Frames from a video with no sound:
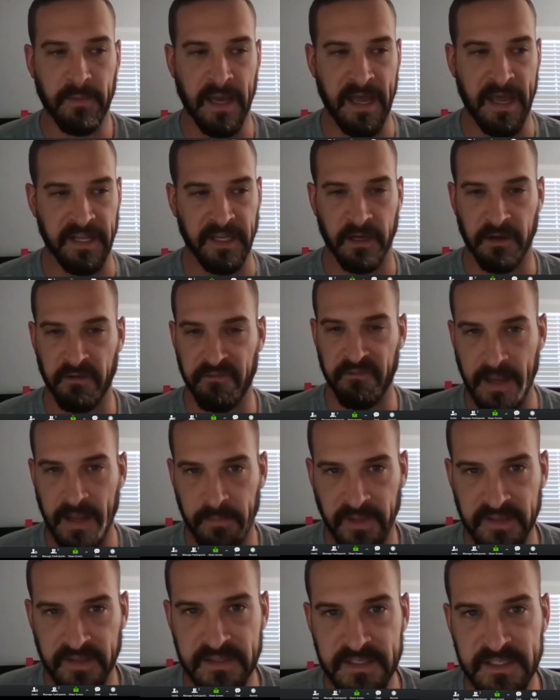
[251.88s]
had a young
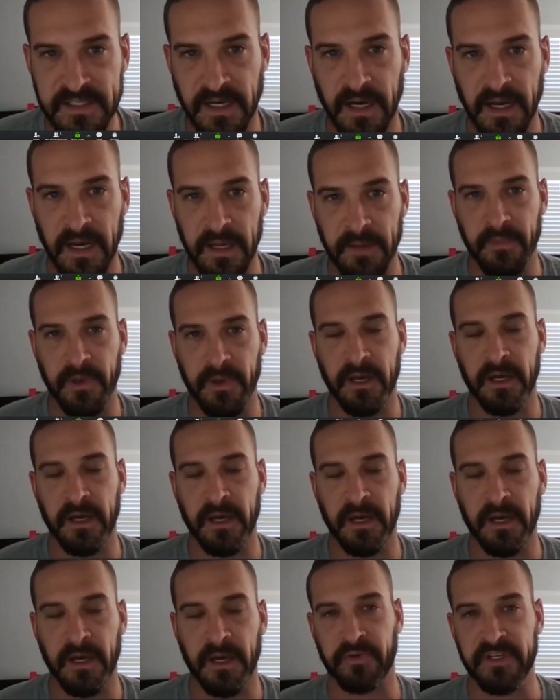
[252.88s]
family at the time. I
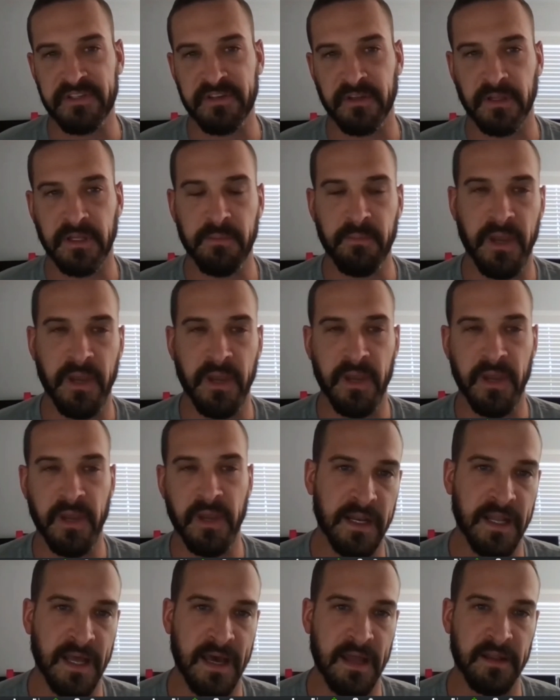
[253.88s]
was recently
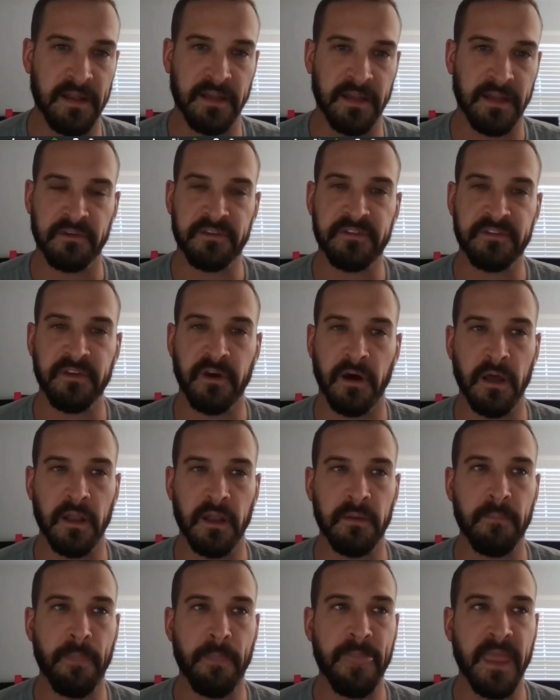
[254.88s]
married, I had a young
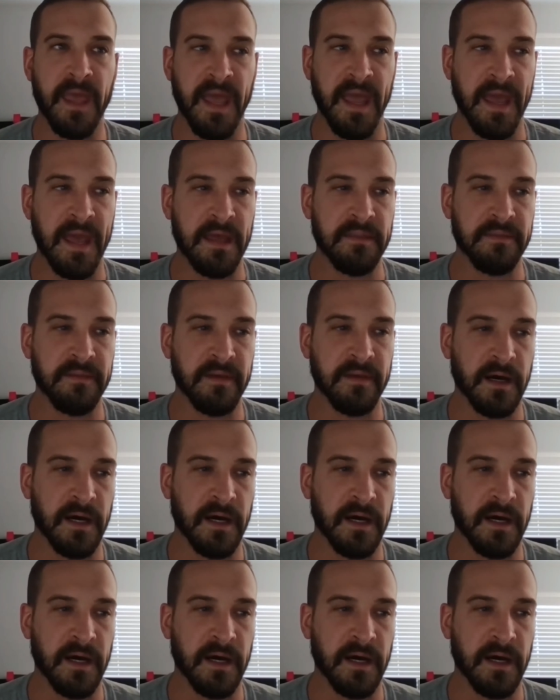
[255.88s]
son, and